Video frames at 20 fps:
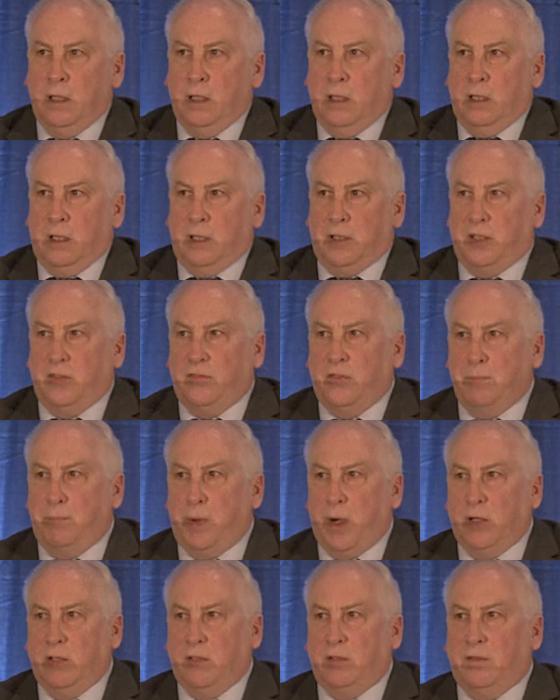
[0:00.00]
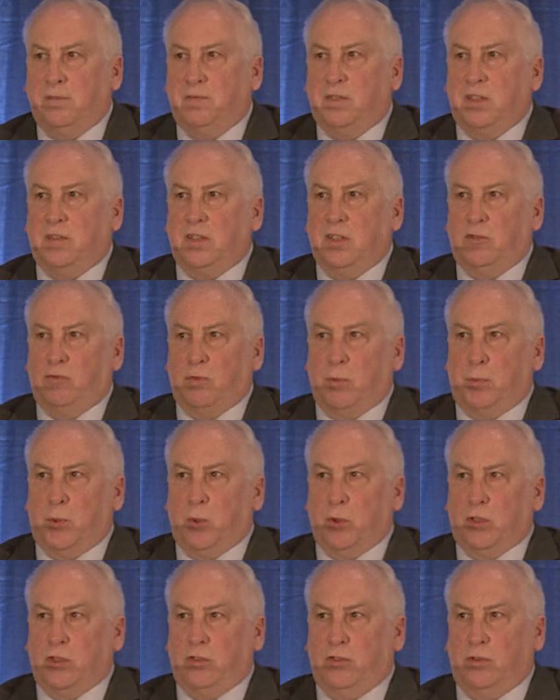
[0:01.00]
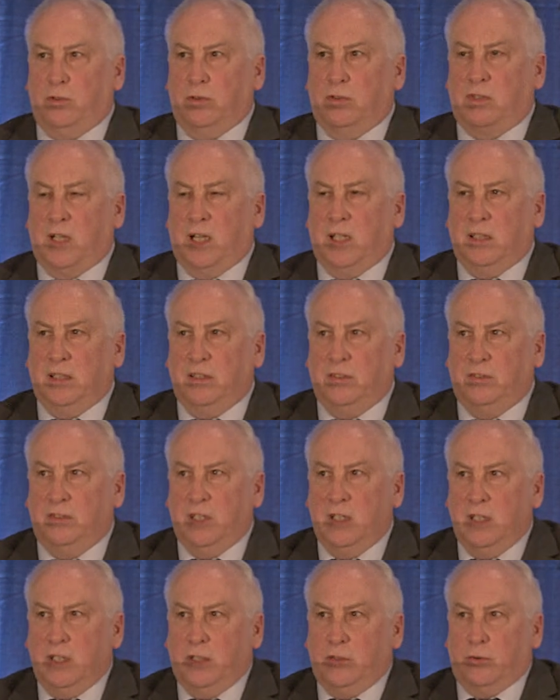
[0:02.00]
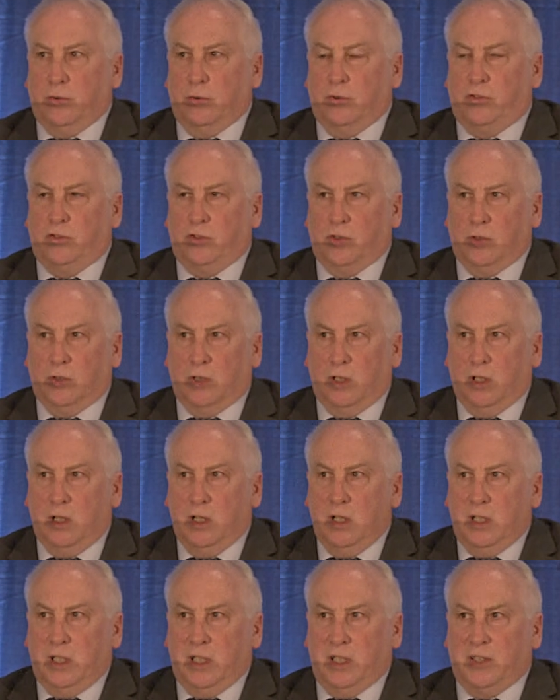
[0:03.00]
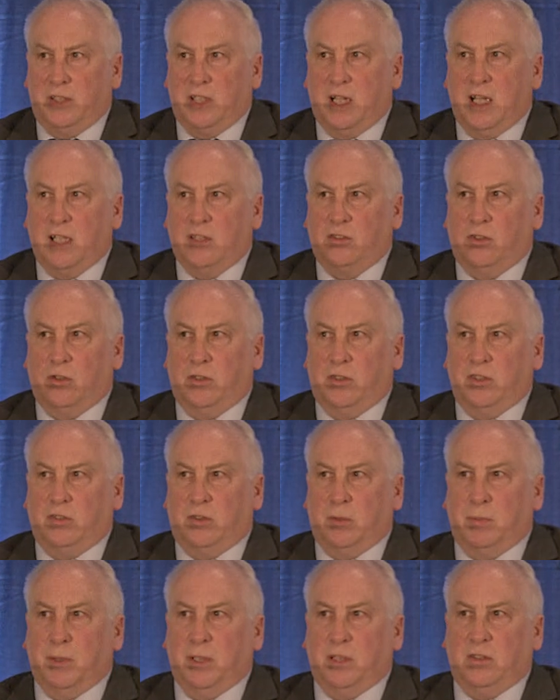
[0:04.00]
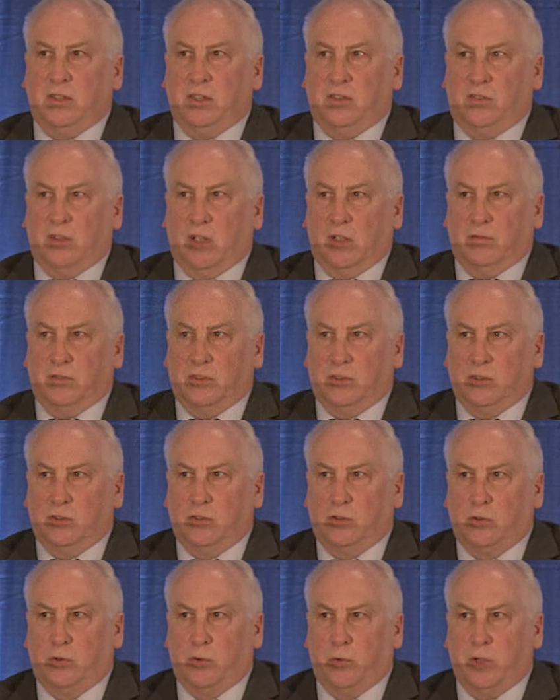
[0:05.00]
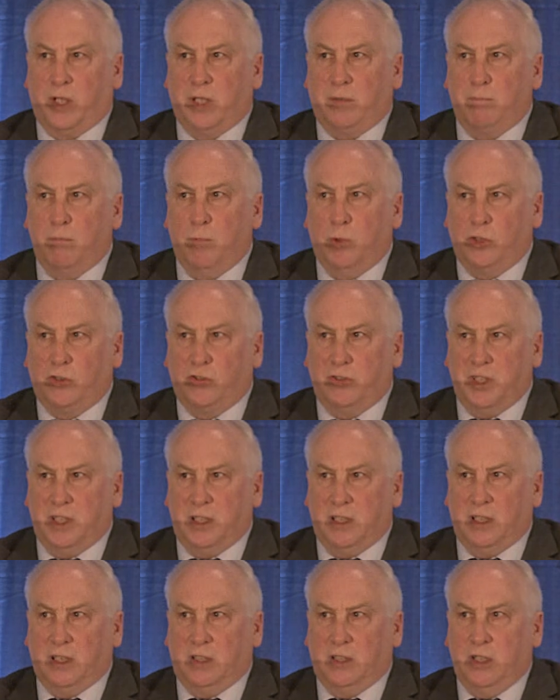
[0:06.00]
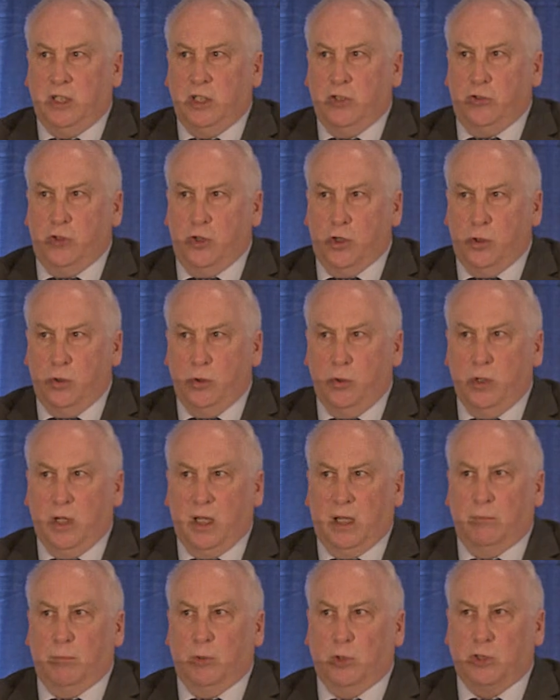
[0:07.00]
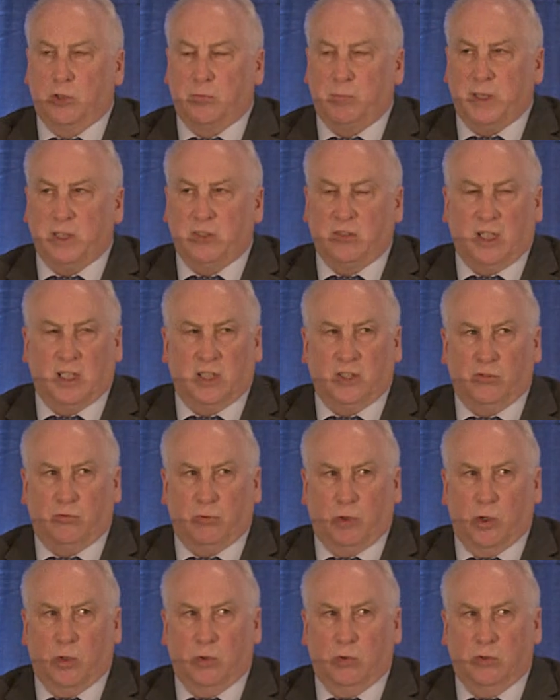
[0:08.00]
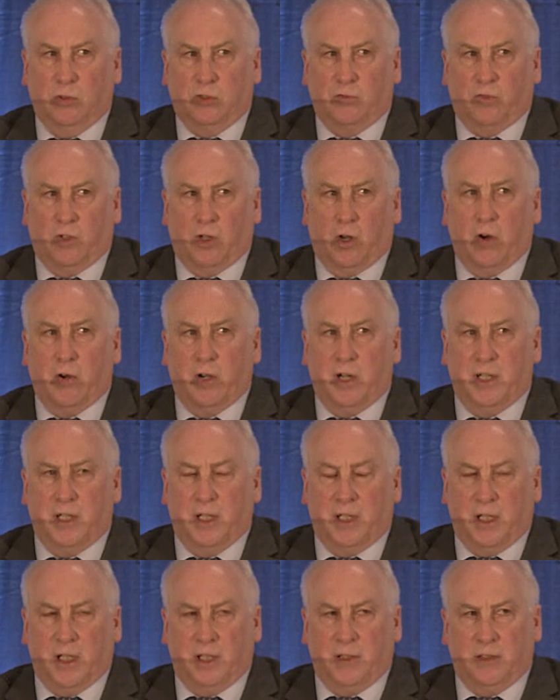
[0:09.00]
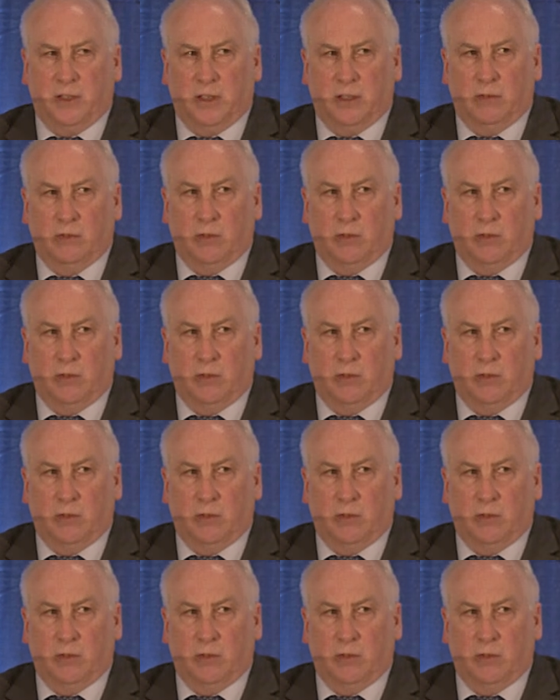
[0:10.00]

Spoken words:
It is imperative that this report is utilised to ensure intellectual disability services create much needed new and more specialised roles for RNIDs.